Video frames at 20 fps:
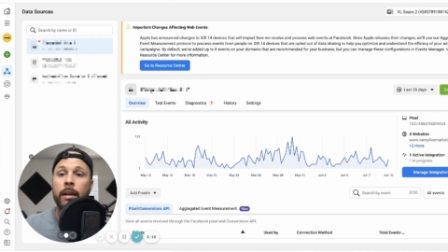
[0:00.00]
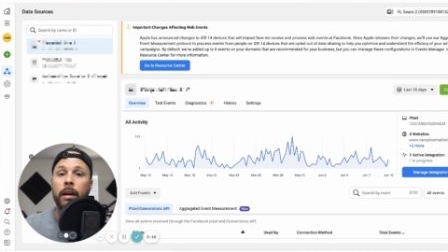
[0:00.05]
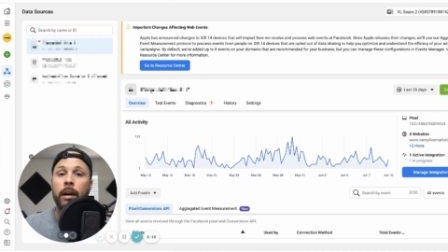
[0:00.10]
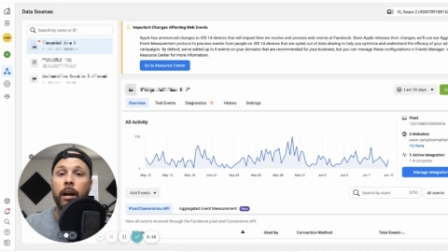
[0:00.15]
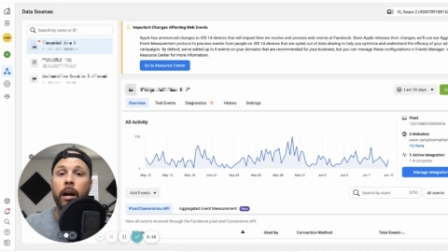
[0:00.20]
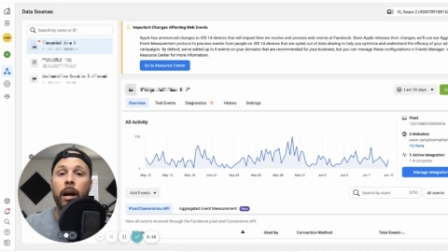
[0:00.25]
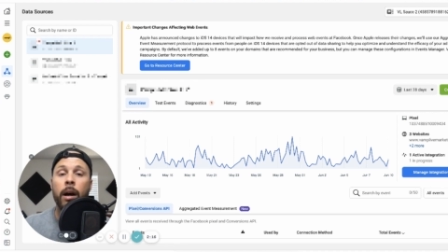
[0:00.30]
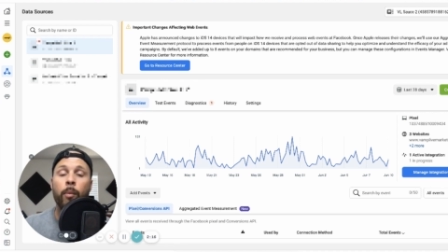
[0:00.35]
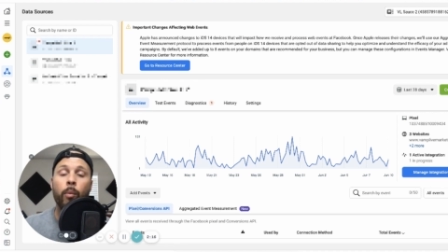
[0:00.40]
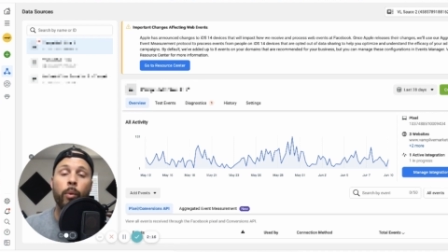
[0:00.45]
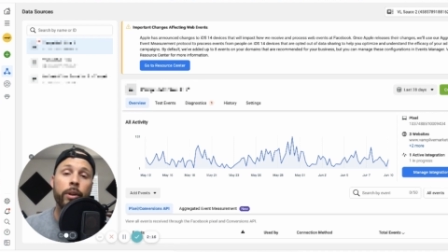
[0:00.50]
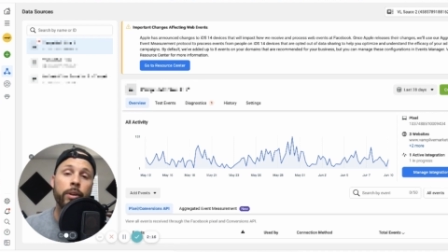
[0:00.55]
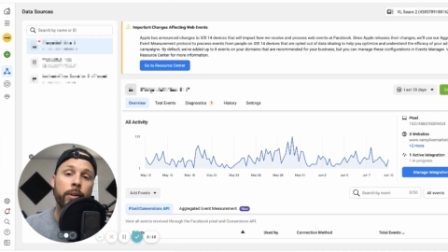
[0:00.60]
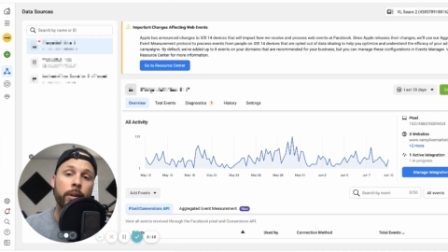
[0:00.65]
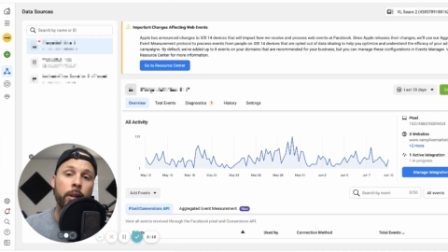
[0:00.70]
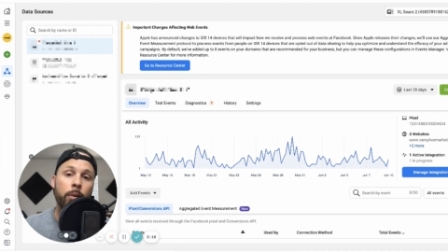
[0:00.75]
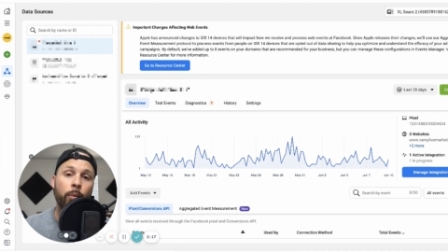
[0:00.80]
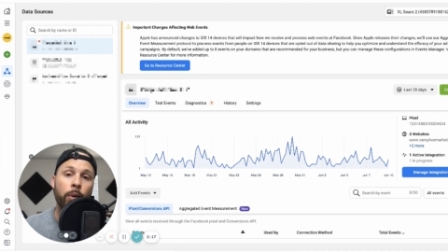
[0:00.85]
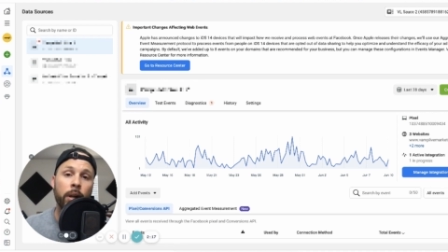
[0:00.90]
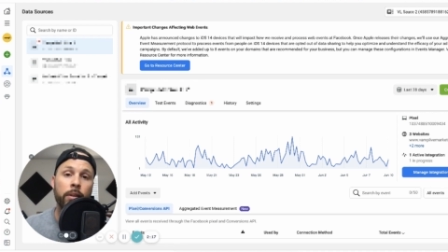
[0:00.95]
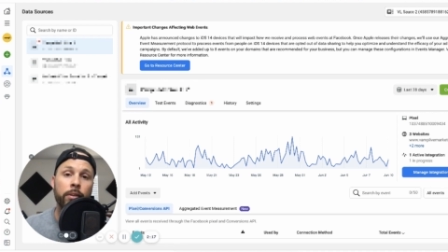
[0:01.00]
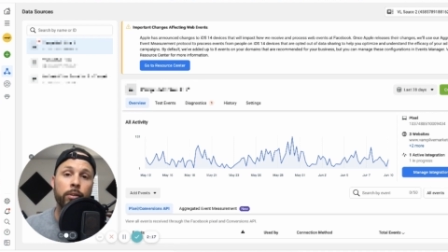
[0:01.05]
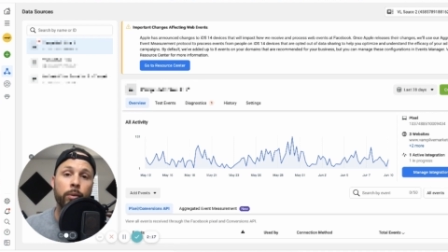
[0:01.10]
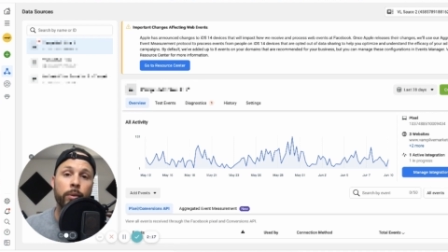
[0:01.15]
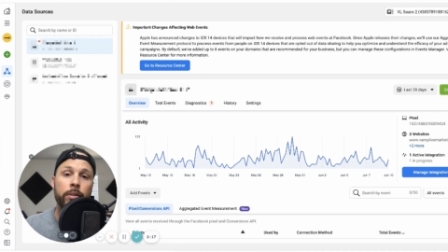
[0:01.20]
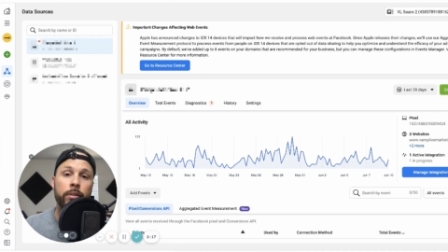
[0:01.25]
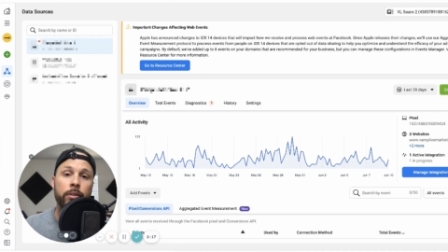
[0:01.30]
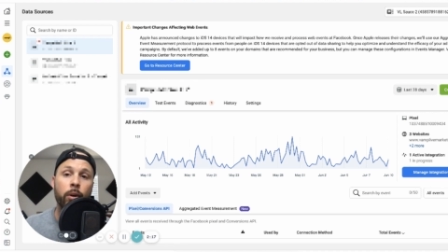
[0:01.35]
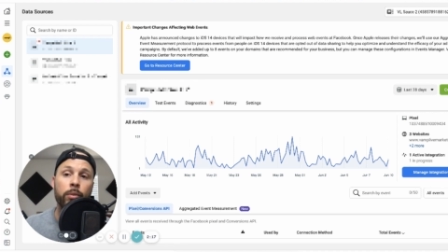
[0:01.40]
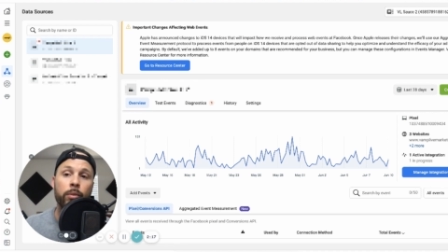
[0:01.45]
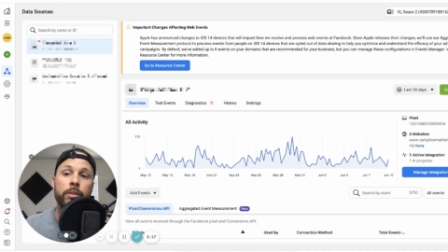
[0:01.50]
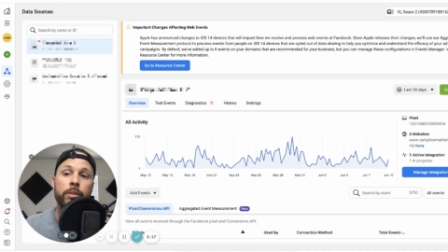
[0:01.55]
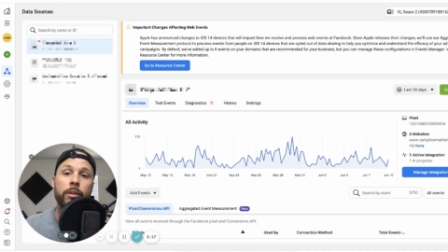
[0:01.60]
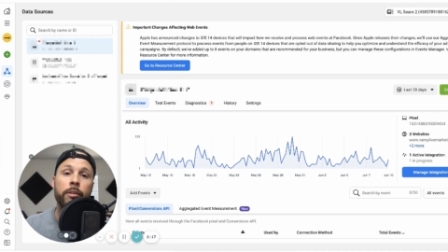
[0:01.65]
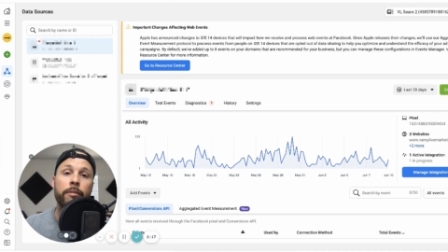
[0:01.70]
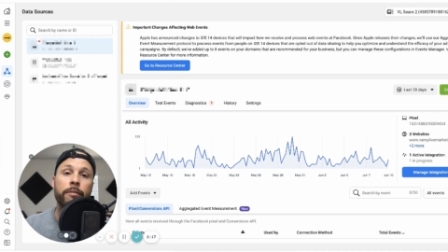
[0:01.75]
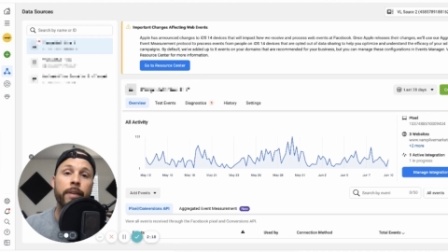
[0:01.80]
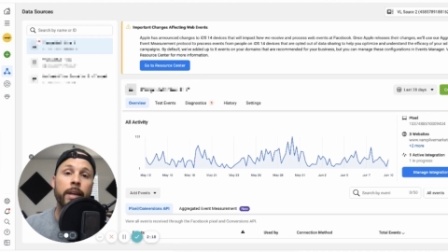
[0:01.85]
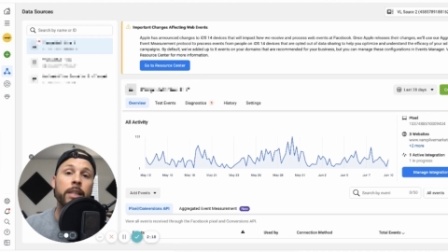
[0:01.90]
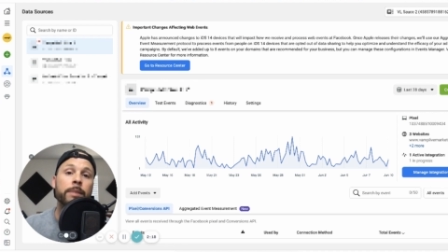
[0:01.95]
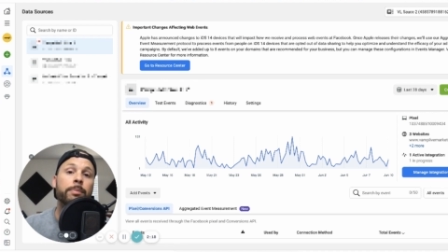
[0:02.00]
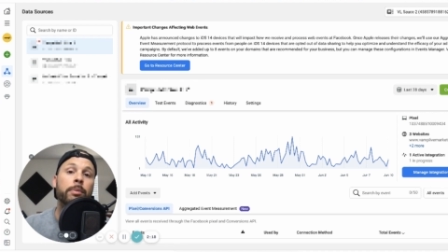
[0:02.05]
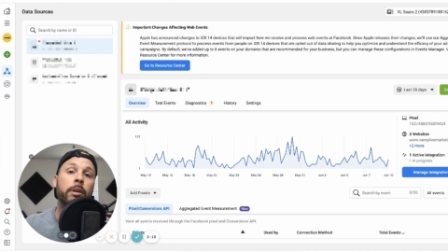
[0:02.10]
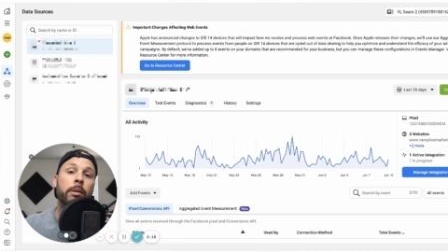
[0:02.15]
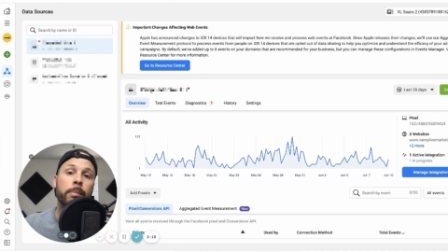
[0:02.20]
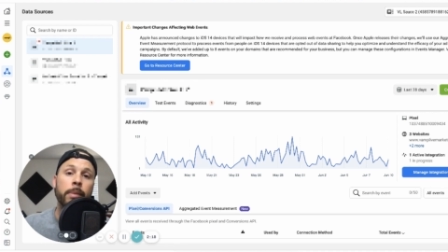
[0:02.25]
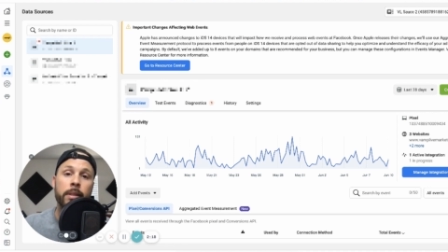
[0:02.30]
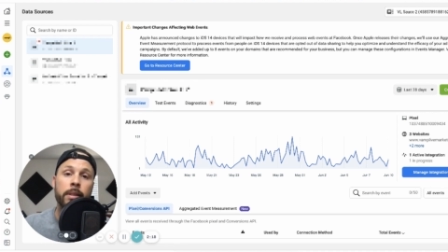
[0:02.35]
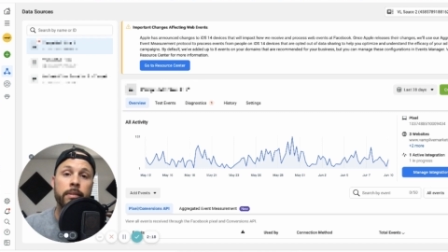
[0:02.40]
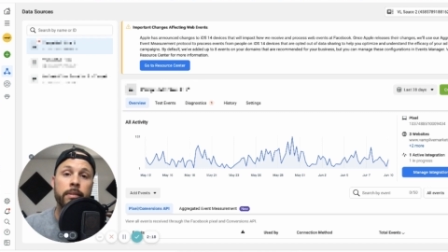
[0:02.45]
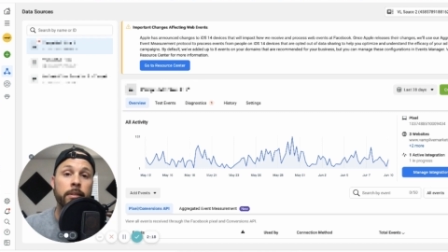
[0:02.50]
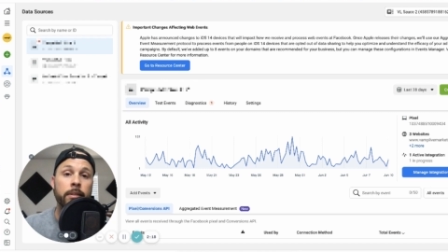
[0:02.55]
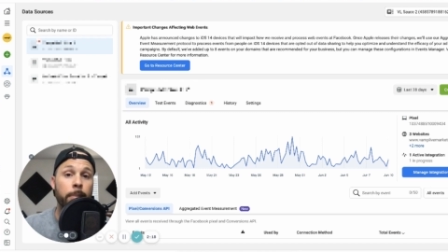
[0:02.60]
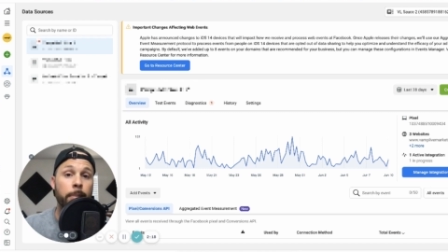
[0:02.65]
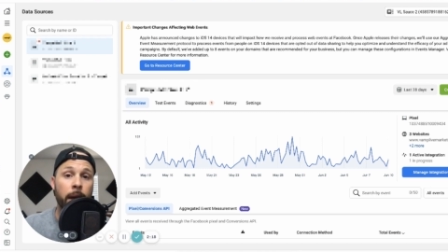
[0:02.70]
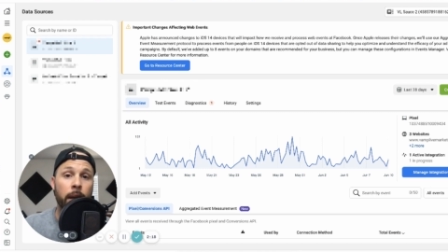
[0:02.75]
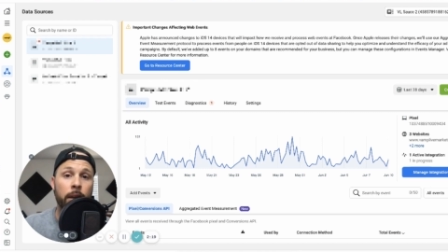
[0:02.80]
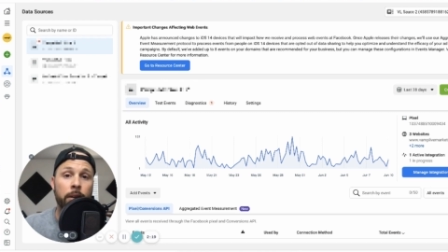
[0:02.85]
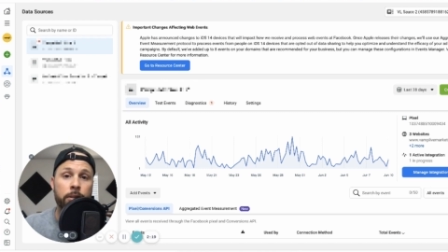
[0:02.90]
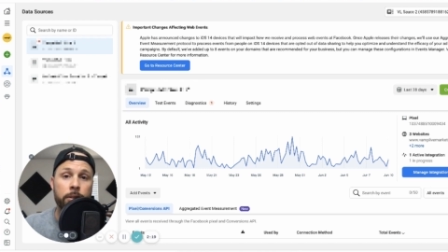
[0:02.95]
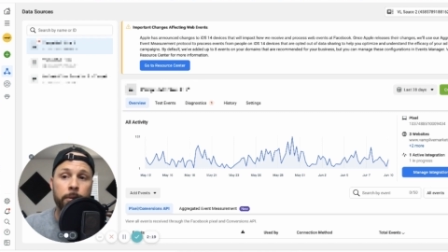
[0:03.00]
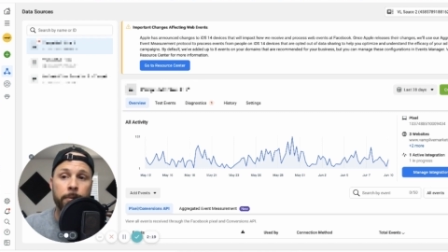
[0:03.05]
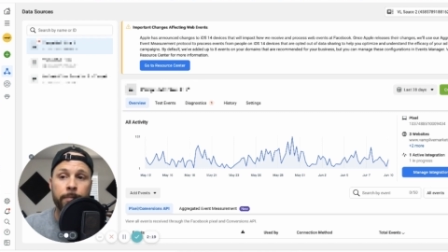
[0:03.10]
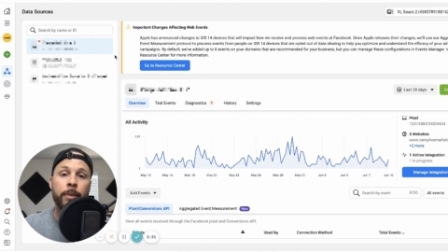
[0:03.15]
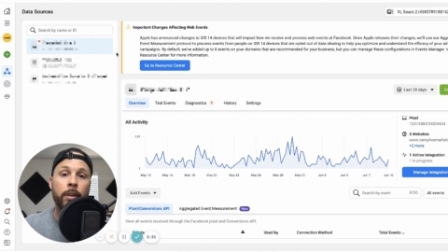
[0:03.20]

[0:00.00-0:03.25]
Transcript: uh, what you're gonna wanna do is go to your Facebook business manager.